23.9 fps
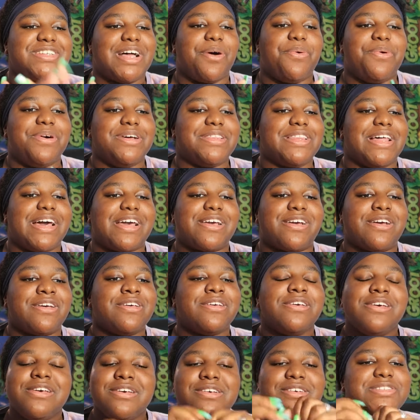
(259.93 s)
I want like
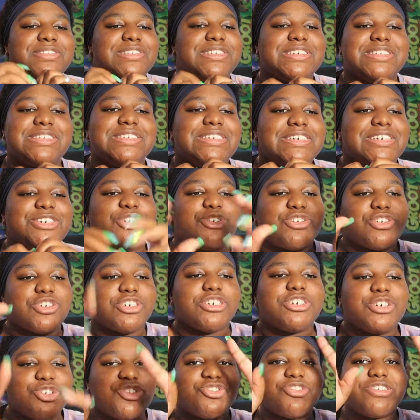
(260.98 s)
to see your
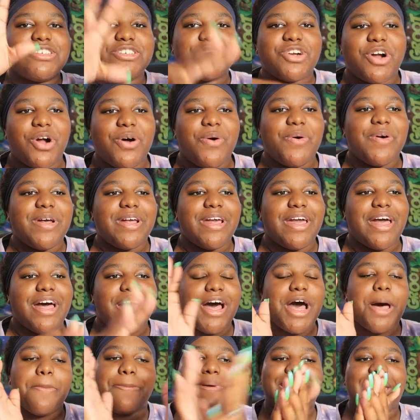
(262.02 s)
children growing
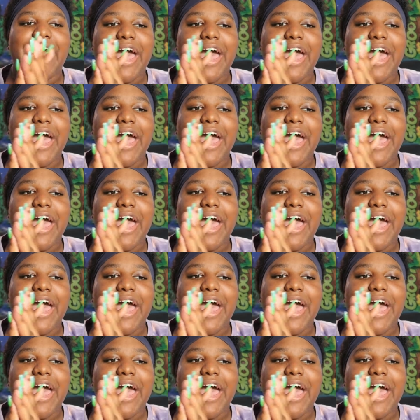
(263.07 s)
up.